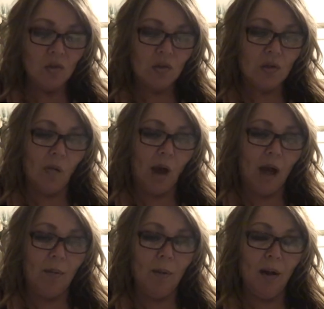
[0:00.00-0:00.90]
So
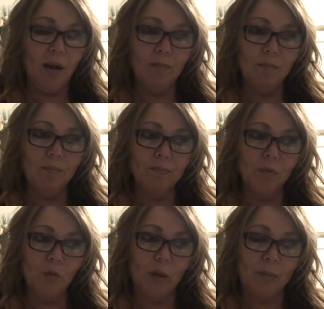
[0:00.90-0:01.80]
I bought
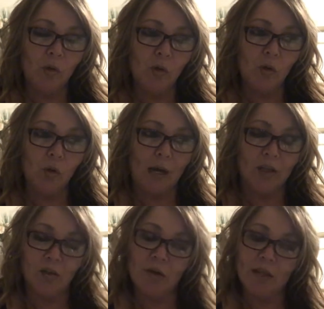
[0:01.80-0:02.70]
graham
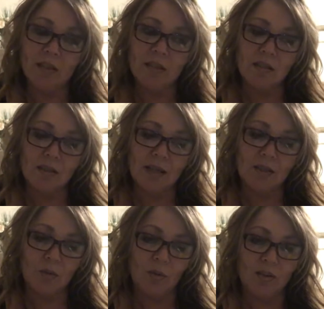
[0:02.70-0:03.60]
cracker crusts,
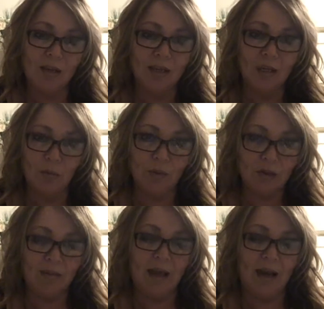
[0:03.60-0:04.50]
so I was gonna get rid
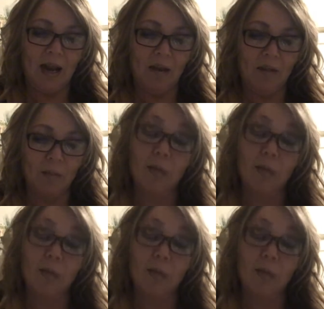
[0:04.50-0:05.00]
of that out of there.